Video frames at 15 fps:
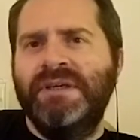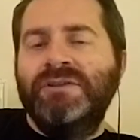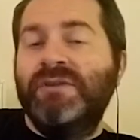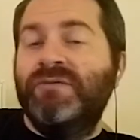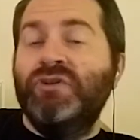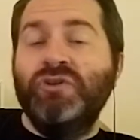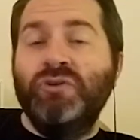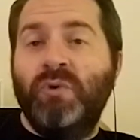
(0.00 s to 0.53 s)

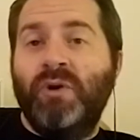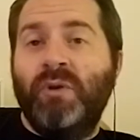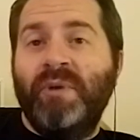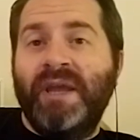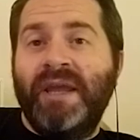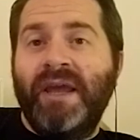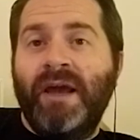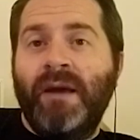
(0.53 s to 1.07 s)
So if you do want
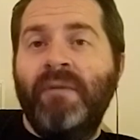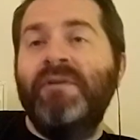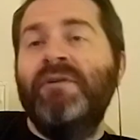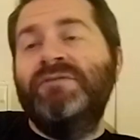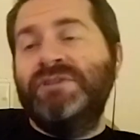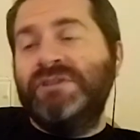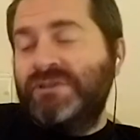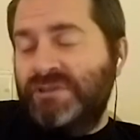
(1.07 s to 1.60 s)
to pick it up, I mean,
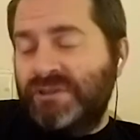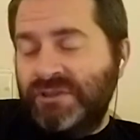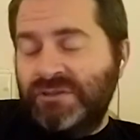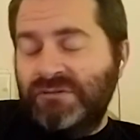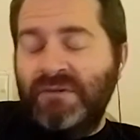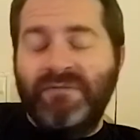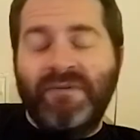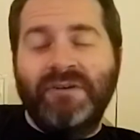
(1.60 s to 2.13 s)
obviously the Scream